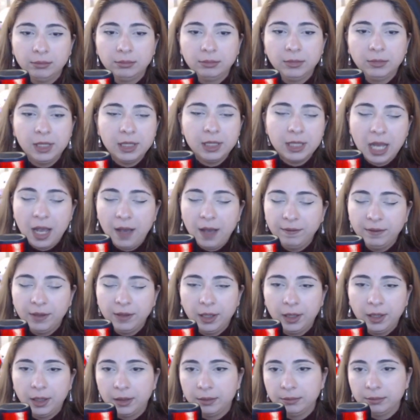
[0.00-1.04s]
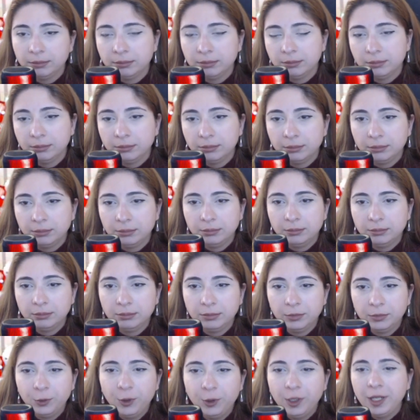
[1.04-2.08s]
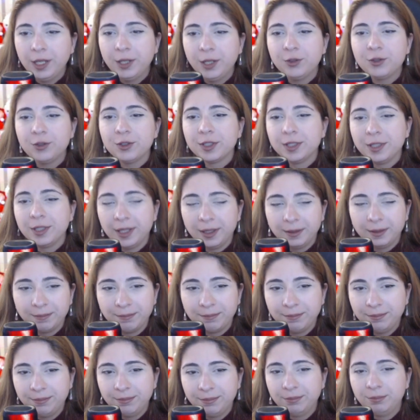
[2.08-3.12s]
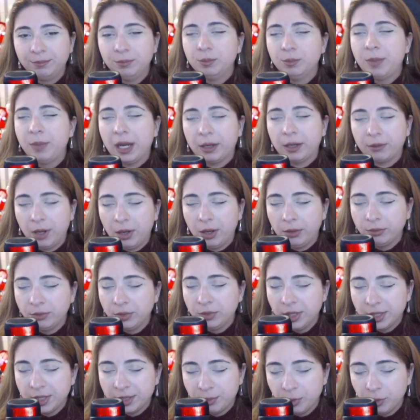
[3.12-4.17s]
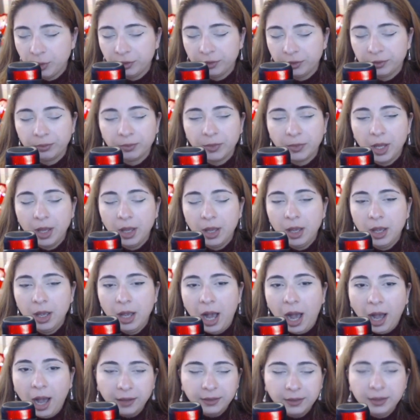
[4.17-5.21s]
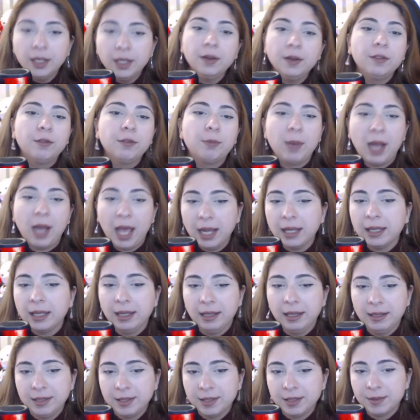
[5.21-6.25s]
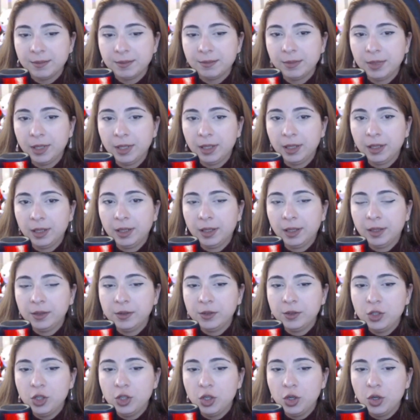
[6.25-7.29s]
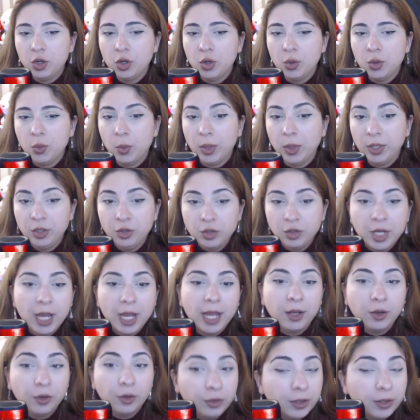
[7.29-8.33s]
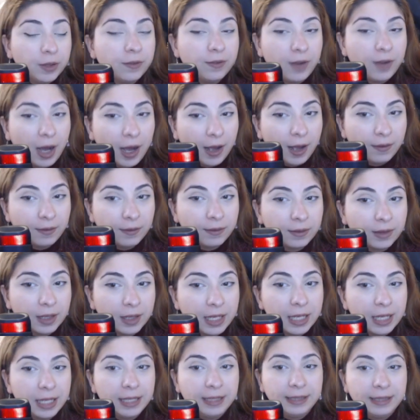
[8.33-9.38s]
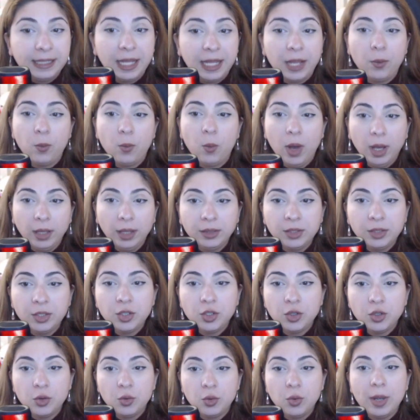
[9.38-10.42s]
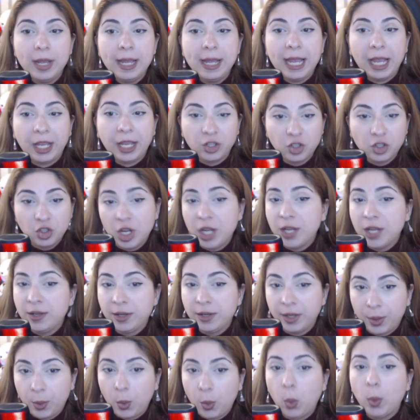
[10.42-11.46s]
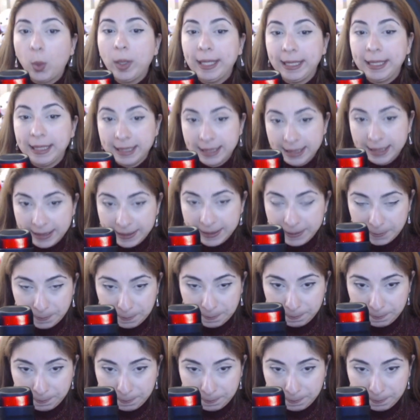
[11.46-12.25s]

this have the really interesting background, this move. Idea of black is to, when you take on e5, they want to exchange the queens.